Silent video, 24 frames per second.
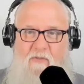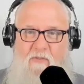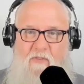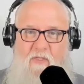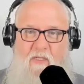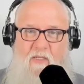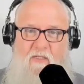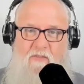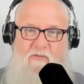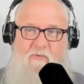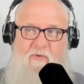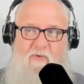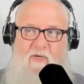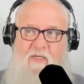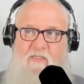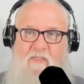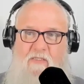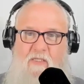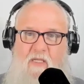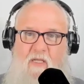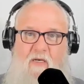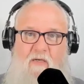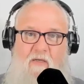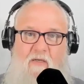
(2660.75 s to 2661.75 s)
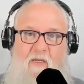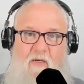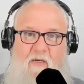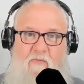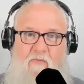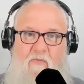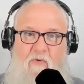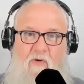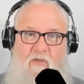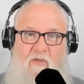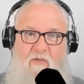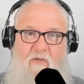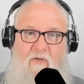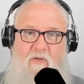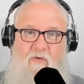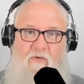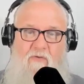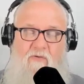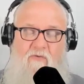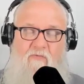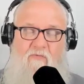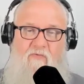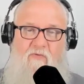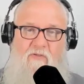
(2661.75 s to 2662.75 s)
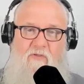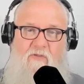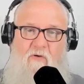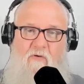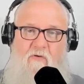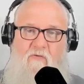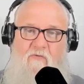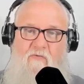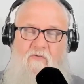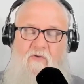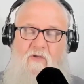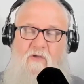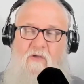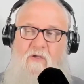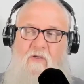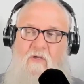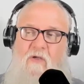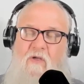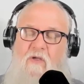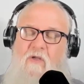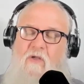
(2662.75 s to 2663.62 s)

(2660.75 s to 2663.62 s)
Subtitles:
And that's when I started getting really curious with photography.